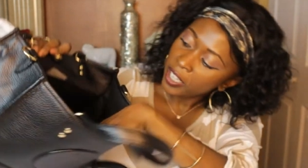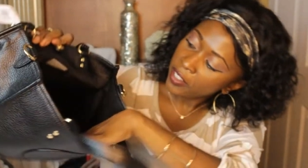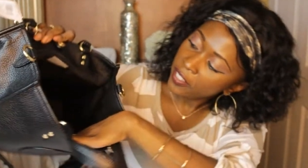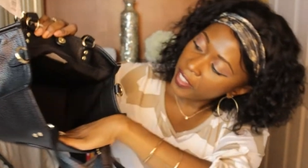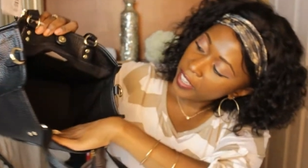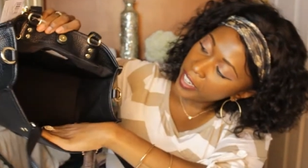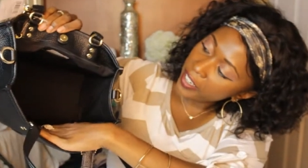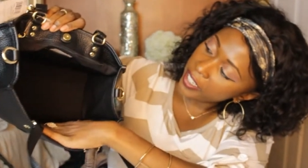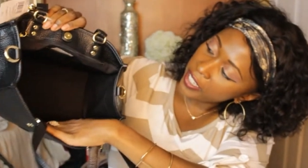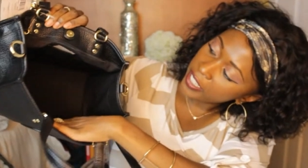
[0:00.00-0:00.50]

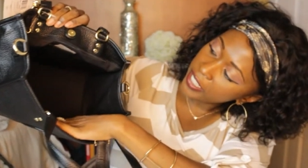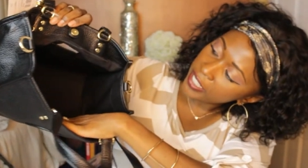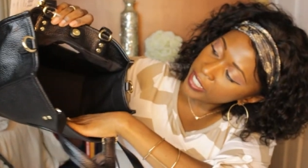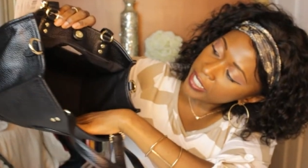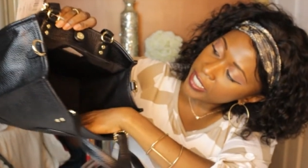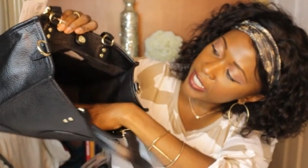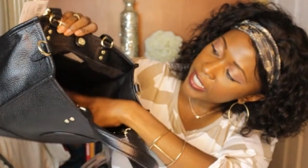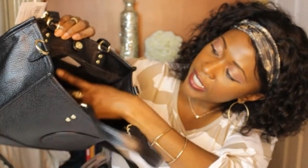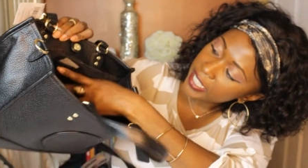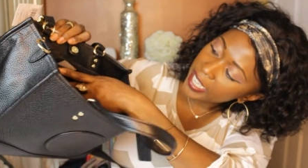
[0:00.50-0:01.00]
There
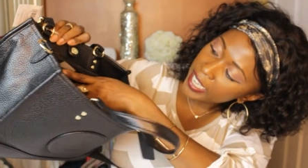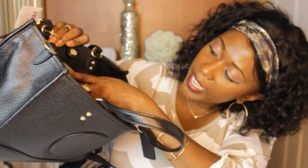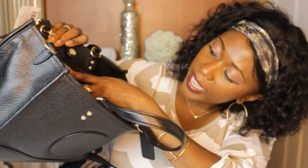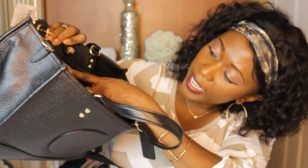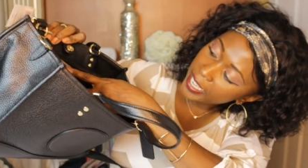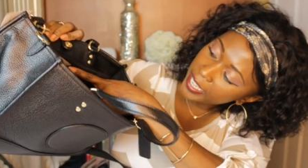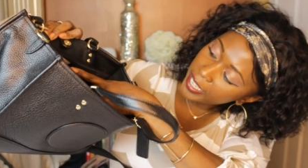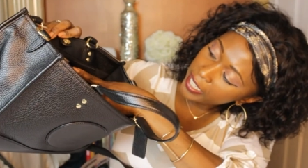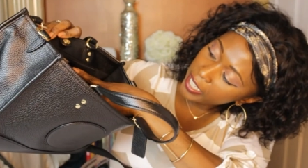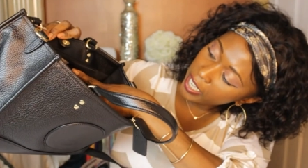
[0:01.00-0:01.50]
is
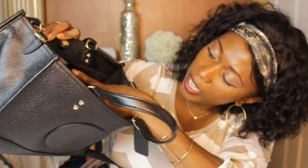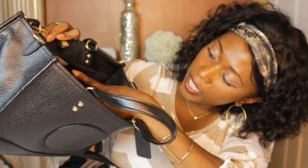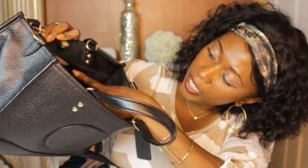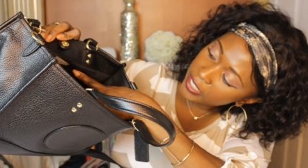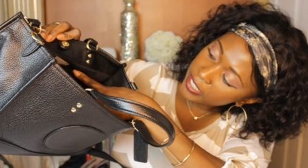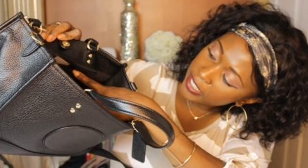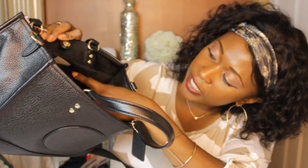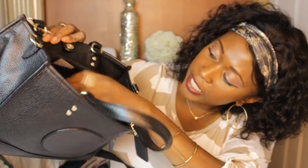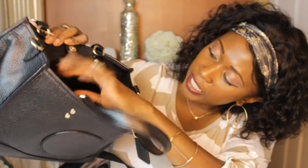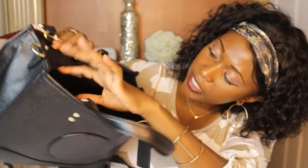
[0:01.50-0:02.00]
a
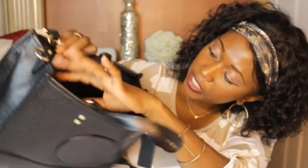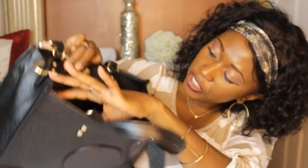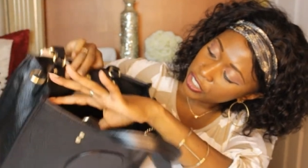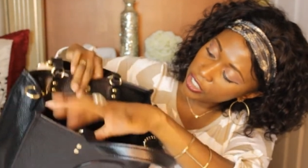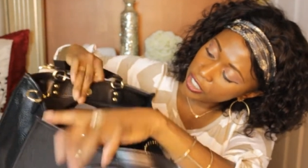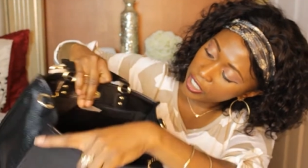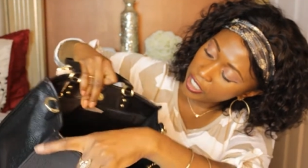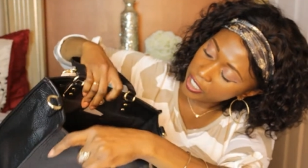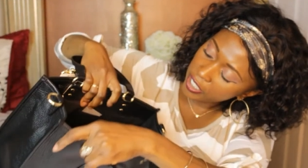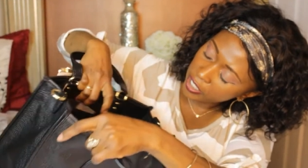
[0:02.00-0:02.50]
uh,
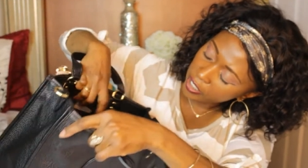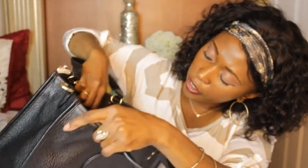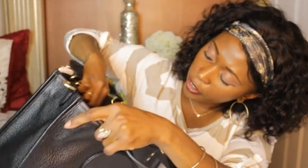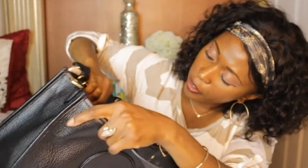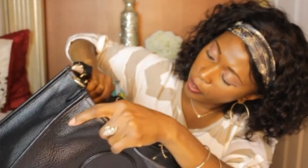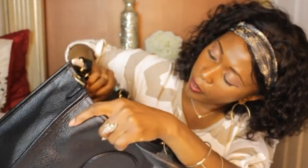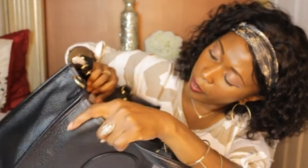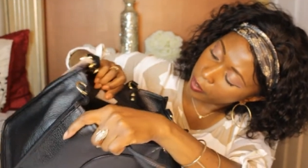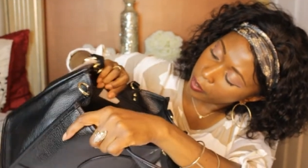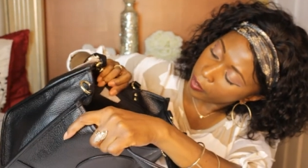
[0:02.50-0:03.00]
section here.